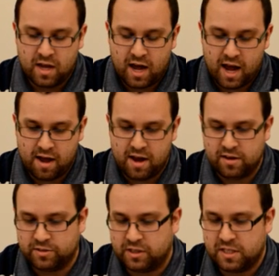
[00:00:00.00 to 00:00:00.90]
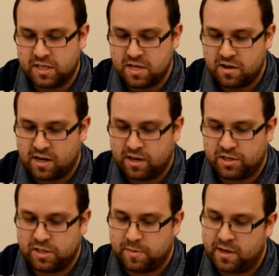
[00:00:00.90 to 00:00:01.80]
Uh, and you'll notice that you can
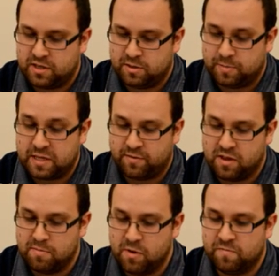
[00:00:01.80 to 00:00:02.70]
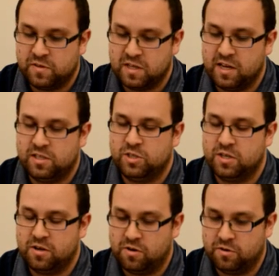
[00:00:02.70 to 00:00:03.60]
actually specify the month as an
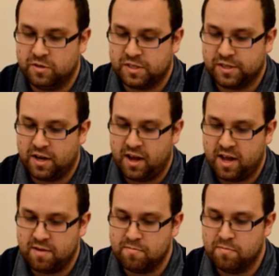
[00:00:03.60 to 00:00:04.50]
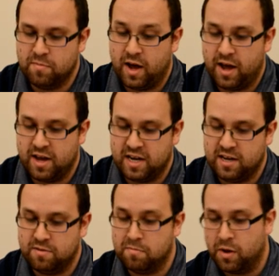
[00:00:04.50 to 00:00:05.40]
integer or as a, uh, an
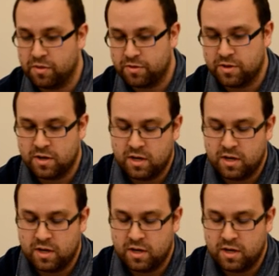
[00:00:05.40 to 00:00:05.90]
enum month.